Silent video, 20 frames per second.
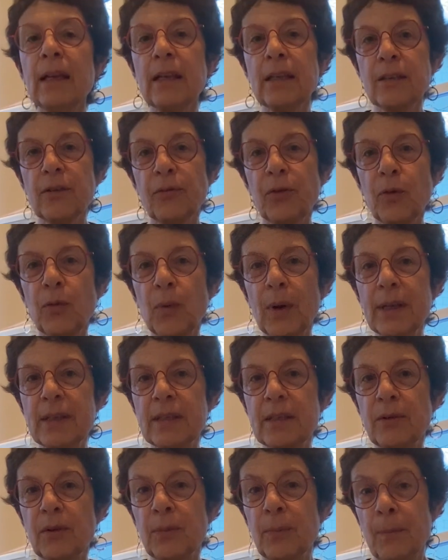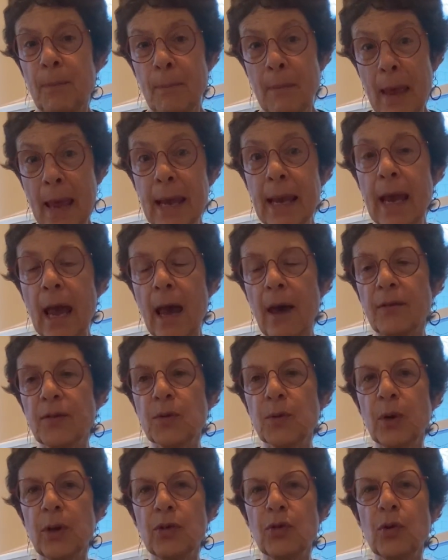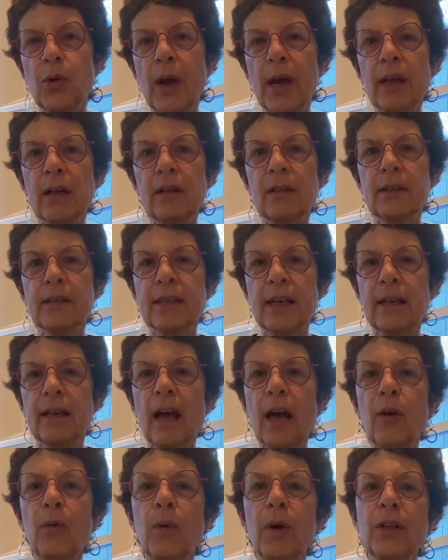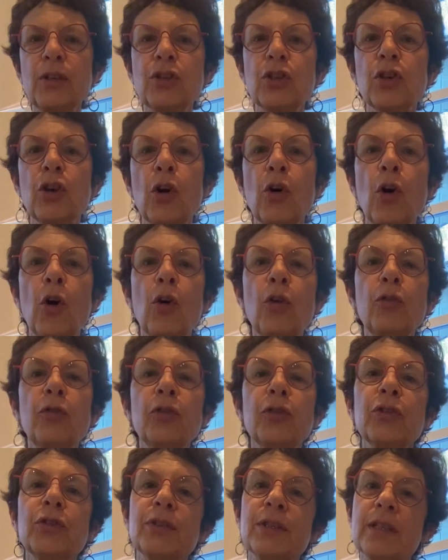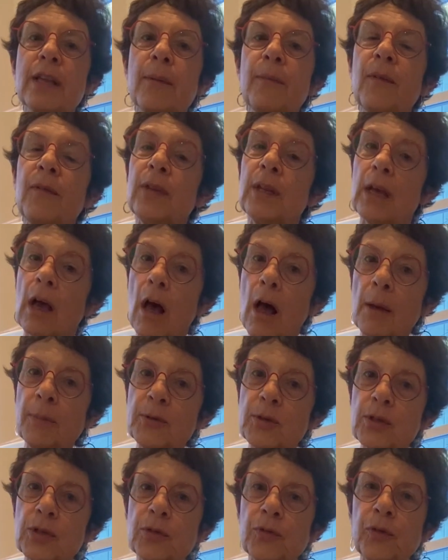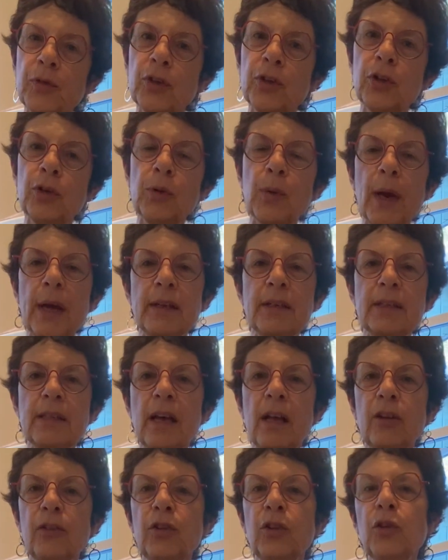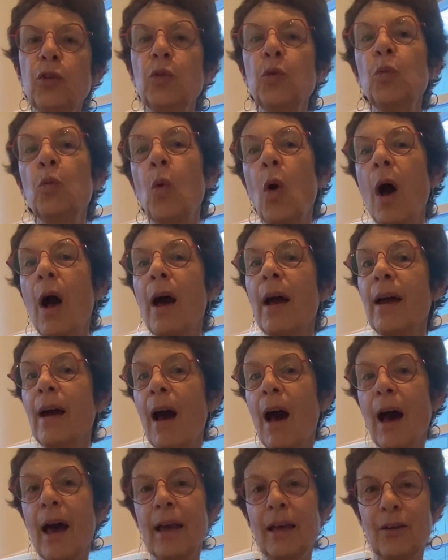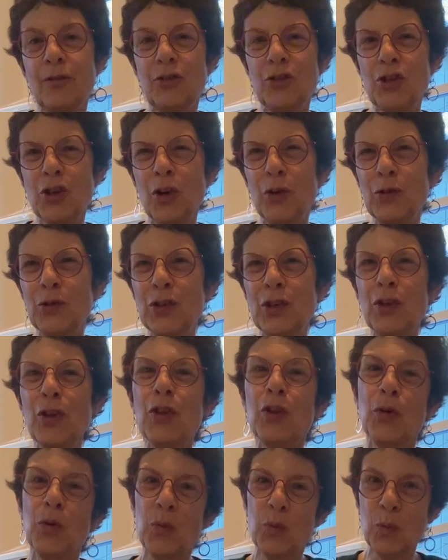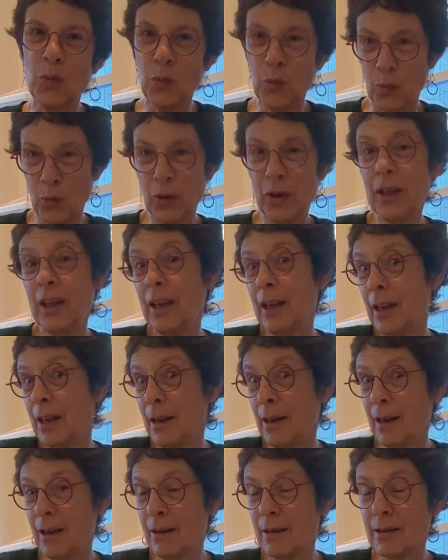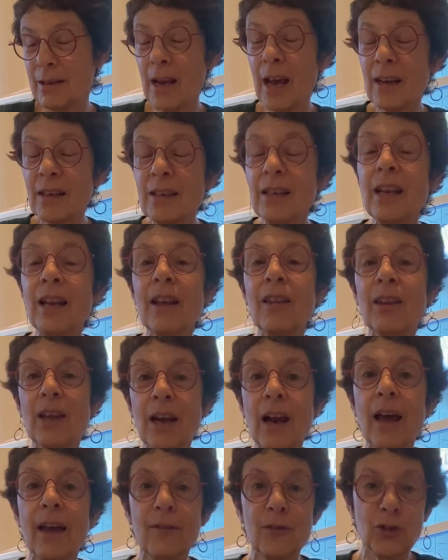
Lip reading: different ways to make half square triangles, and I want to go over some of the options for you and tell you why I have chosen the technique that I have